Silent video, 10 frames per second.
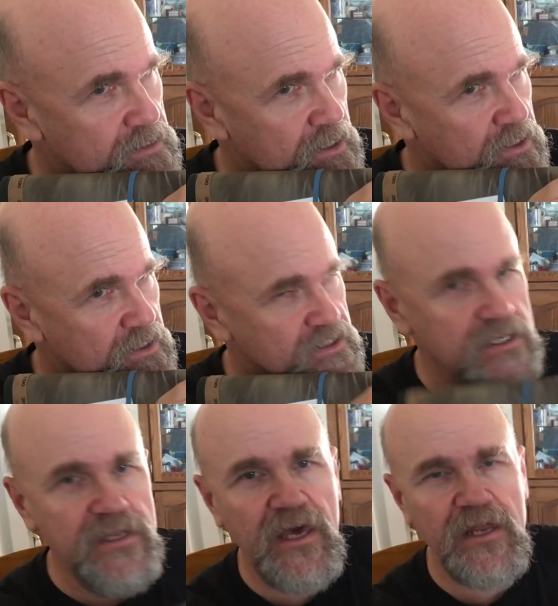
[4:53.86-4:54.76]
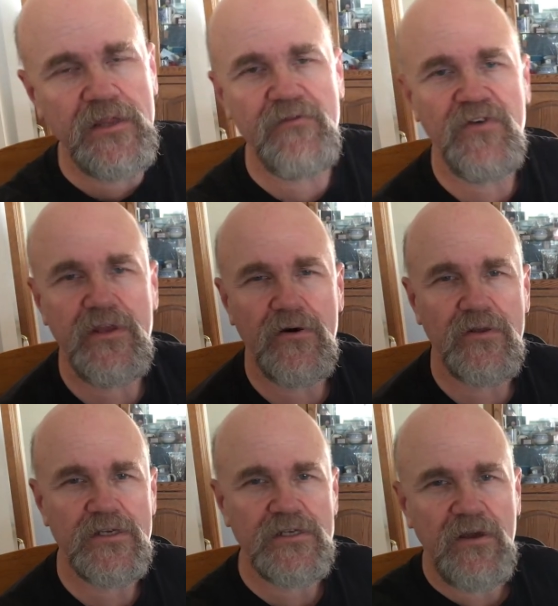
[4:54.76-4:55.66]
And you can see that in the video.
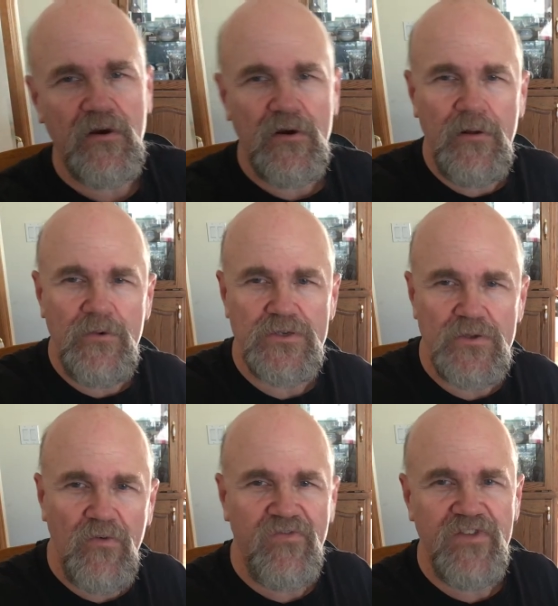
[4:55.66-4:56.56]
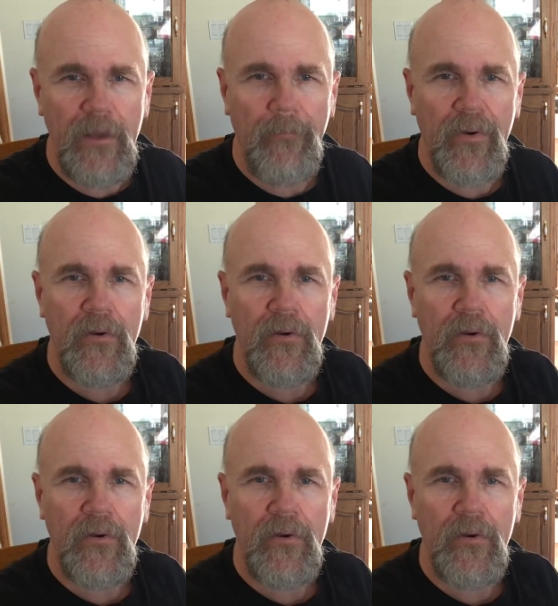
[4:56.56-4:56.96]
That's uh, almost no flip.